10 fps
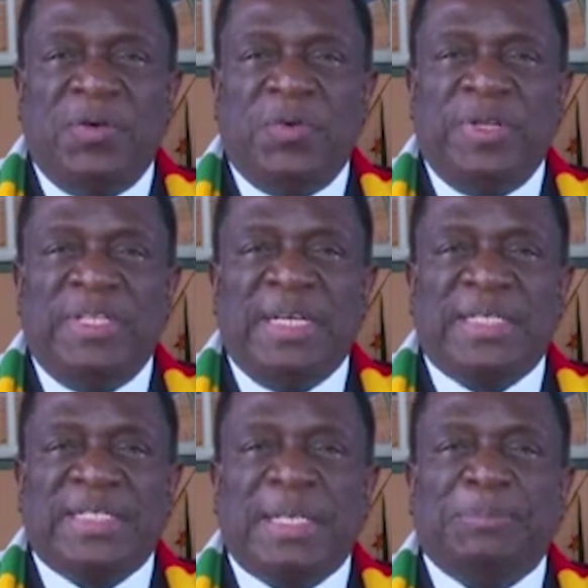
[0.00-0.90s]
with the
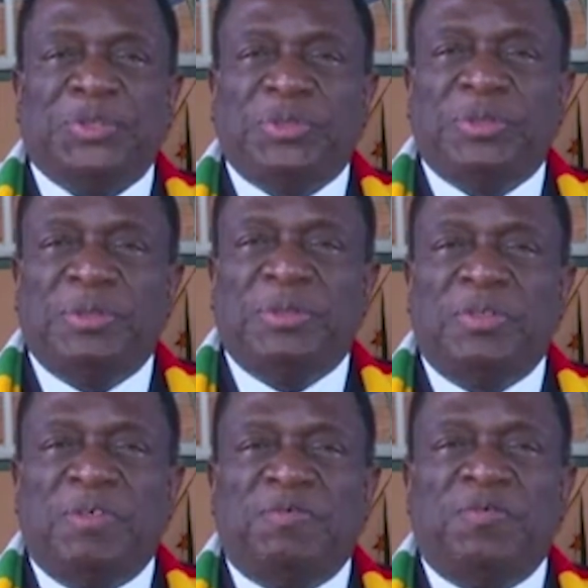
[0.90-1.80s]
exception
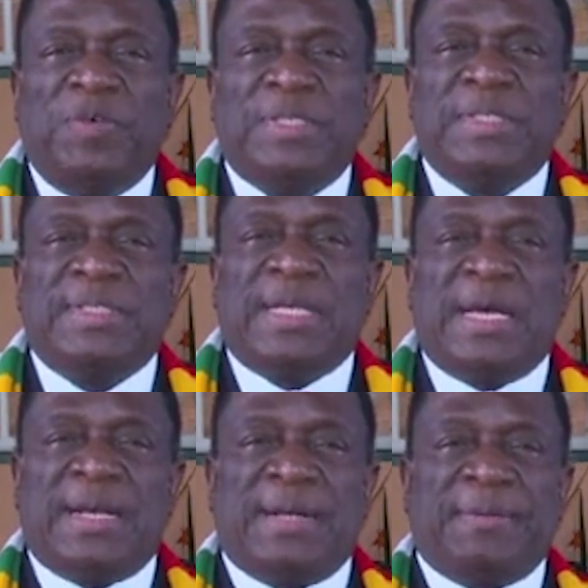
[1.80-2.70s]
of Western
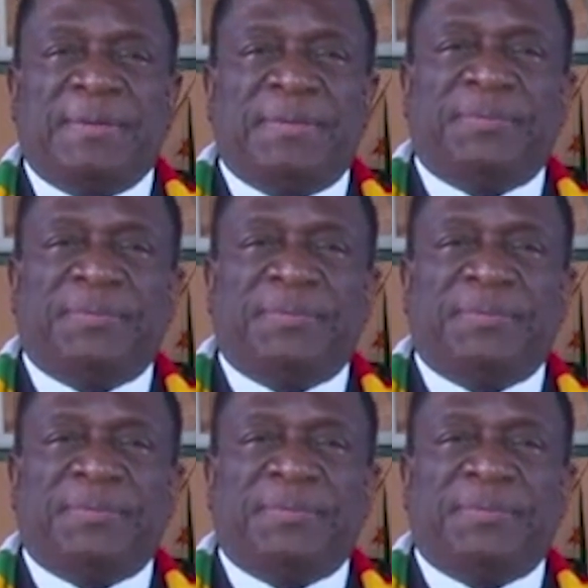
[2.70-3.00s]
Sahara.